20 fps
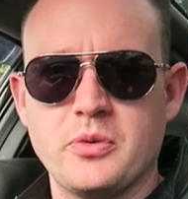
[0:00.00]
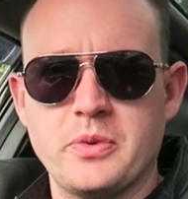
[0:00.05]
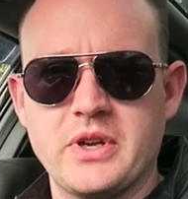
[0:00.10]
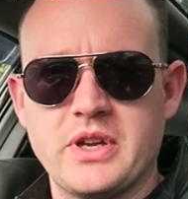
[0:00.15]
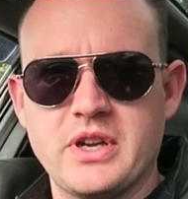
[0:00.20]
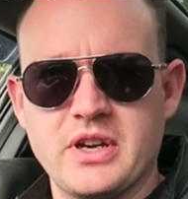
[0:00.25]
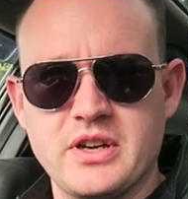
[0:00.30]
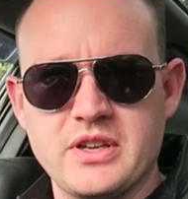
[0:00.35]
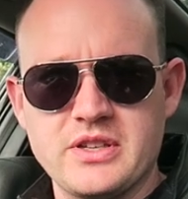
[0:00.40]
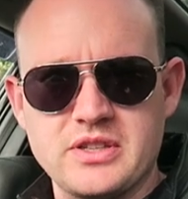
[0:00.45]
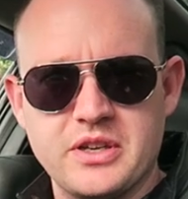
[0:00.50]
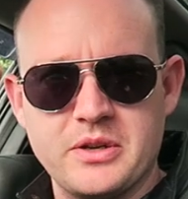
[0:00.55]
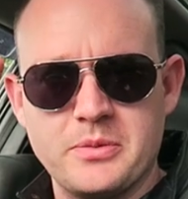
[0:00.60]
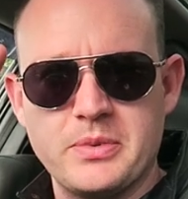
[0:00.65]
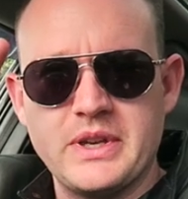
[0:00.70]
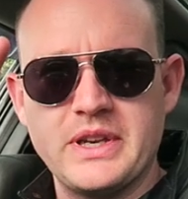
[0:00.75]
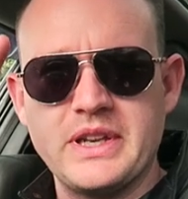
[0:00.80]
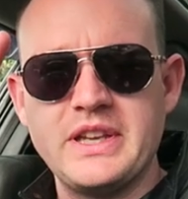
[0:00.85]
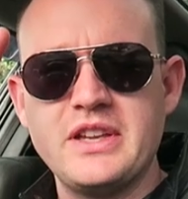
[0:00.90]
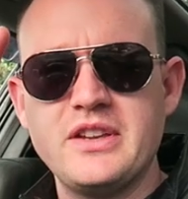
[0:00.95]
because I
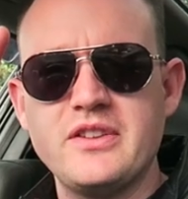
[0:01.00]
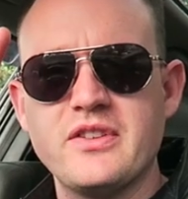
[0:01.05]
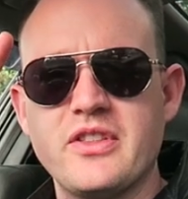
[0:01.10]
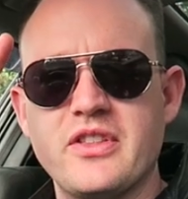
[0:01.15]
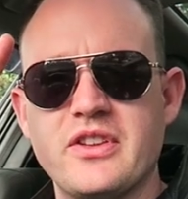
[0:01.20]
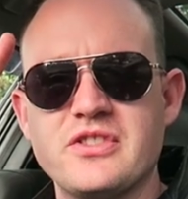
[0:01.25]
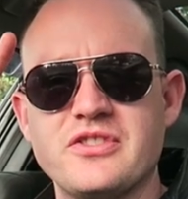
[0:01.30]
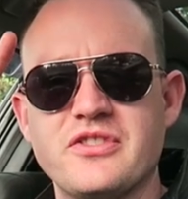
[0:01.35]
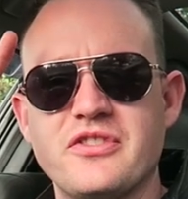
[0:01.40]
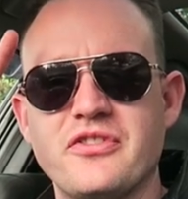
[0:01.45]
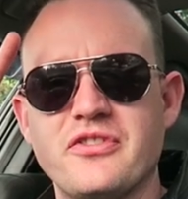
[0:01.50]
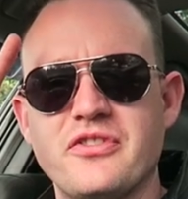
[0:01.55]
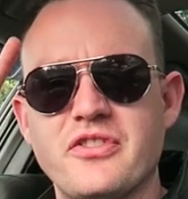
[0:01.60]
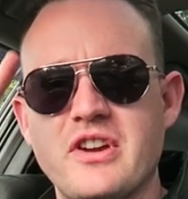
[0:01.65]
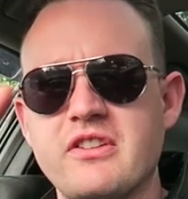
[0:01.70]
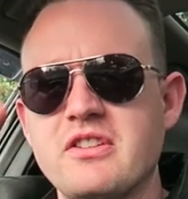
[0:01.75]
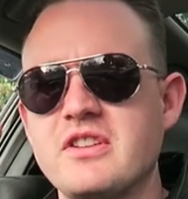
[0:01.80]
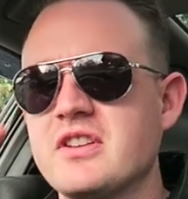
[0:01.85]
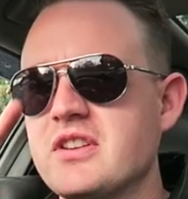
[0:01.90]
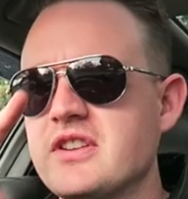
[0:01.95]
believe there's a
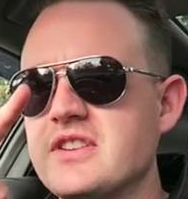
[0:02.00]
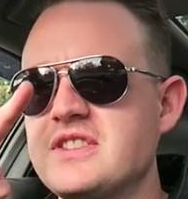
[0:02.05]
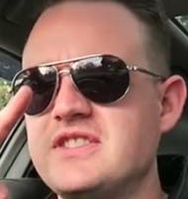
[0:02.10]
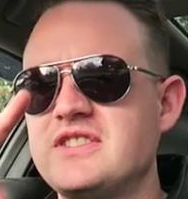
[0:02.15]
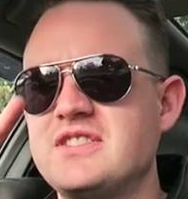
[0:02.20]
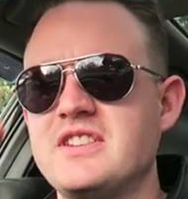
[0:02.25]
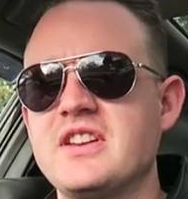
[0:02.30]
very nice